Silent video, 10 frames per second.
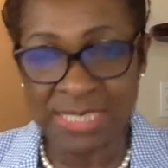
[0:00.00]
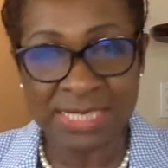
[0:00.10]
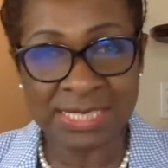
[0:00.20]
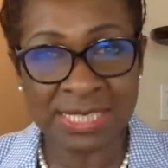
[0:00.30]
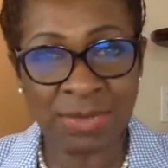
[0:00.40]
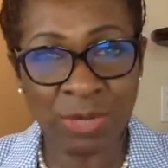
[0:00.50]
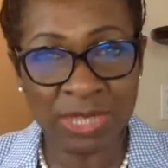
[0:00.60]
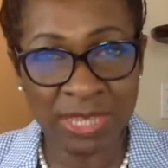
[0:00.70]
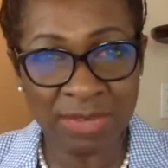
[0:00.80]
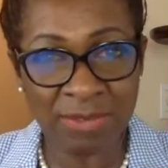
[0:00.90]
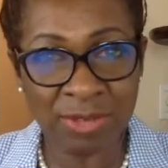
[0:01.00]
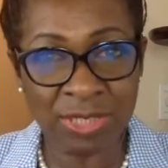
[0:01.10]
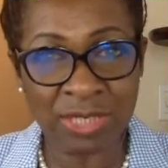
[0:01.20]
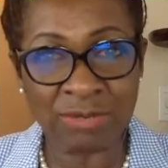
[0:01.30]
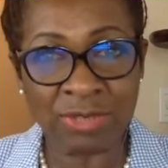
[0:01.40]
to see what level
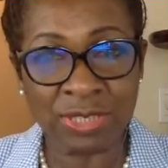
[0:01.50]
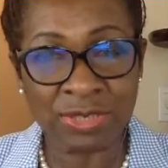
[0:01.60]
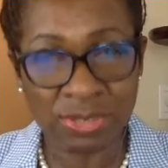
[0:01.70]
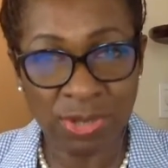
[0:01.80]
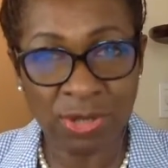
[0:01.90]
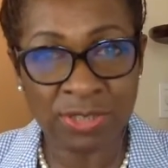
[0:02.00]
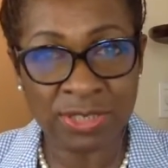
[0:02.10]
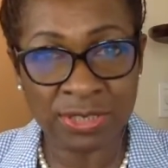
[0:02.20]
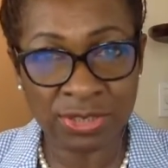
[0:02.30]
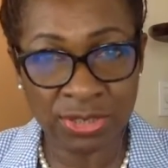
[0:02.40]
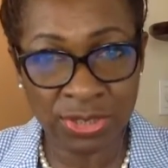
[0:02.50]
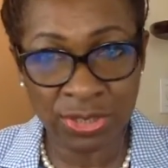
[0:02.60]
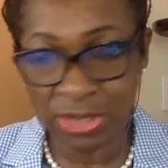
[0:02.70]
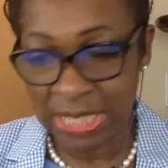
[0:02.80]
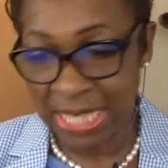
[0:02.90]
of salt and
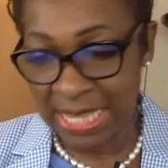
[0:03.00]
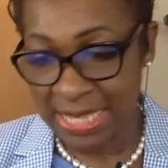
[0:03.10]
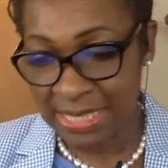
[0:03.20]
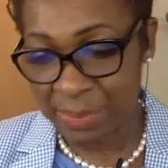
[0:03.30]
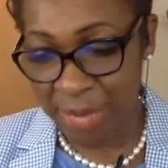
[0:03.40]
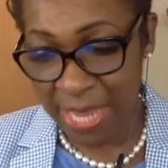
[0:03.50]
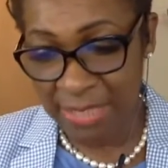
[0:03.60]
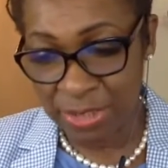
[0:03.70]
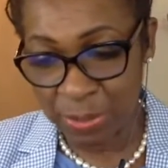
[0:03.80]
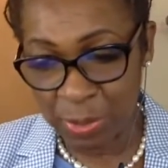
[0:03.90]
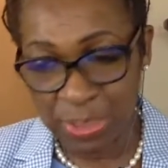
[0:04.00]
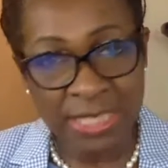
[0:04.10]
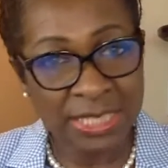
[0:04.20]
sugar that's palatable.